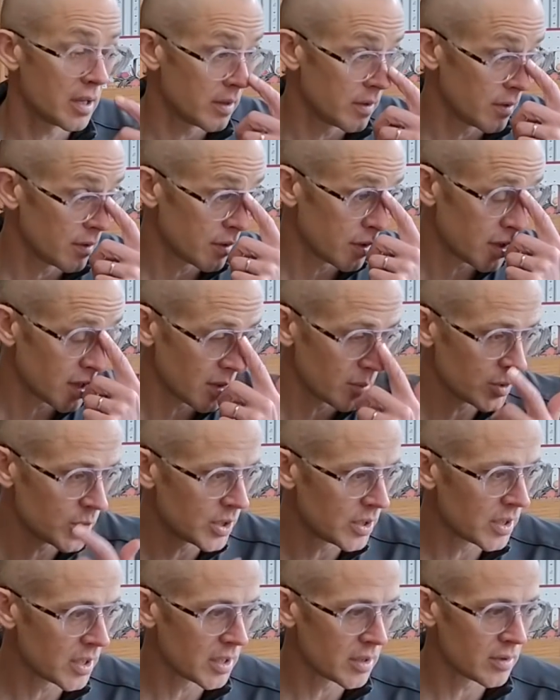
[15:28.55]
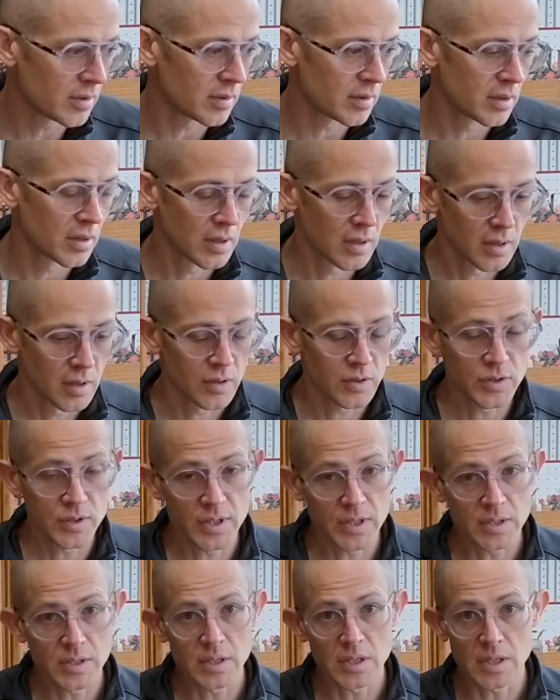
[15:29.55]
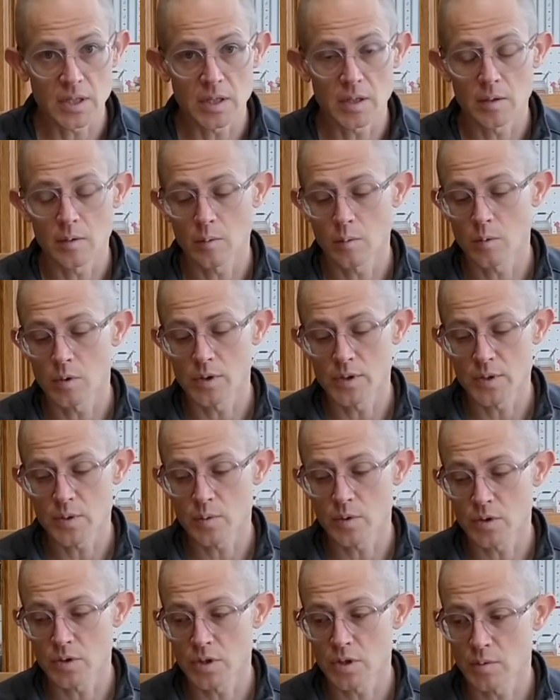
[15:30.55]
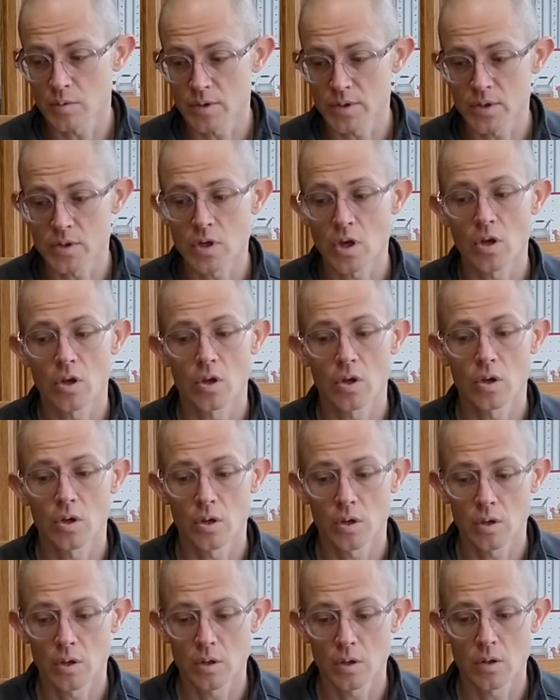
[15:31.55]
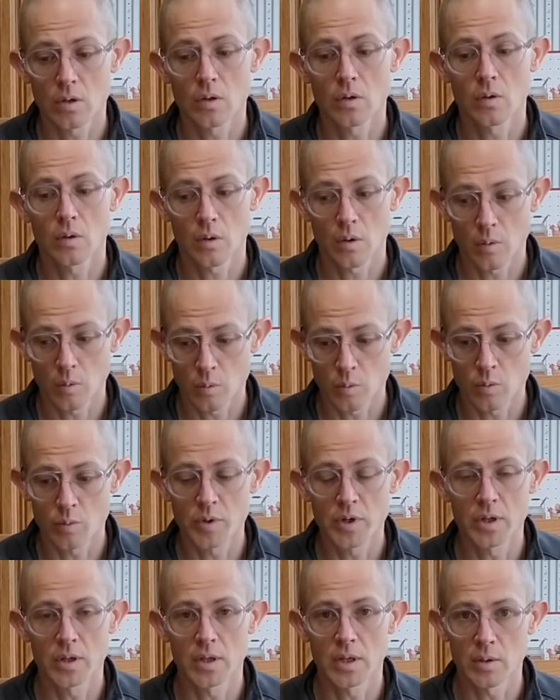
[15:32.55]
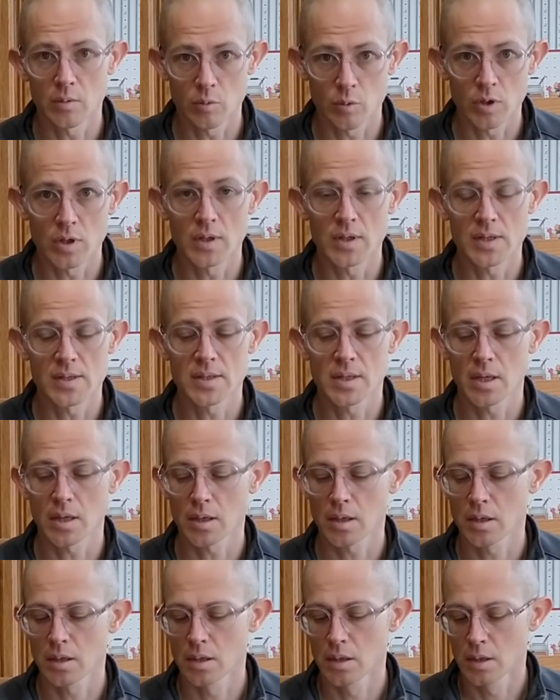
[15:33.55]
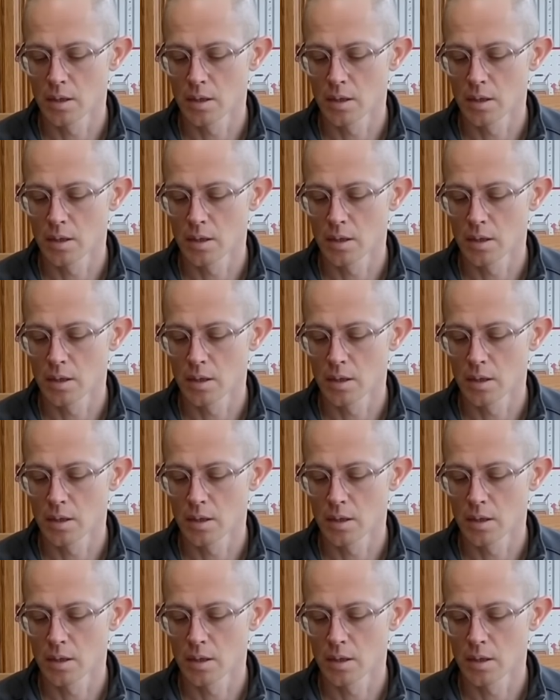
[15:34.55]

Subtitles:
And the only time she didn't eat was when she was really, really sick,